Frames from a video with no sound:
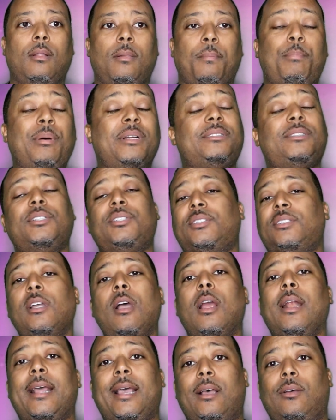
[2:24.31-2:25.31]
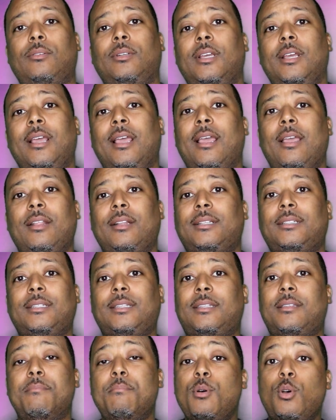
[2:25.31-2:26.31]
But to start out,
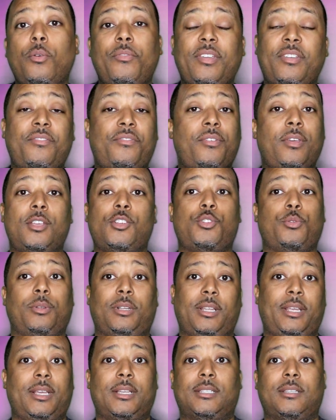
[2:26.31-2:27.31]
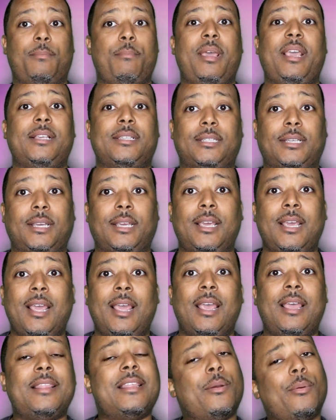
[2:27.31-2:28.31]
the movie visually is amazing.
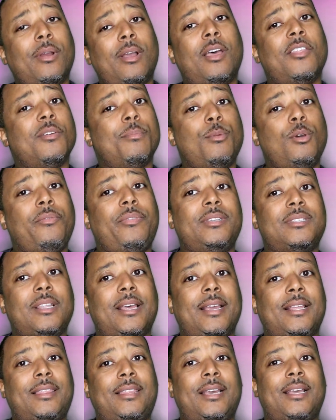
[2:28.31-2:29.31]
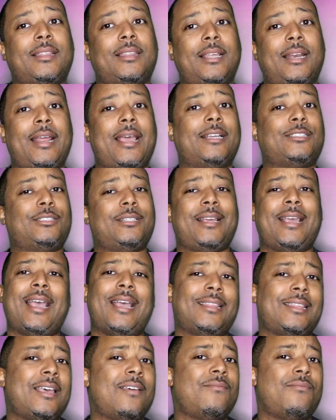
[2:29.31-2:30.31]
And there were other movies like that that actually
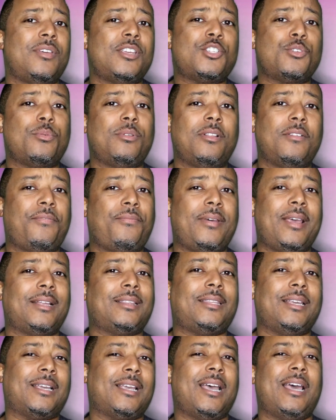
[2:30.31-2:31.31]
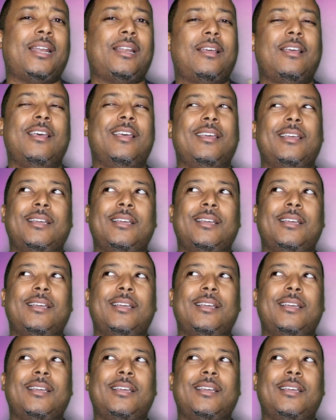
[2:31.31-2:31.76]
had that visual effect that kind of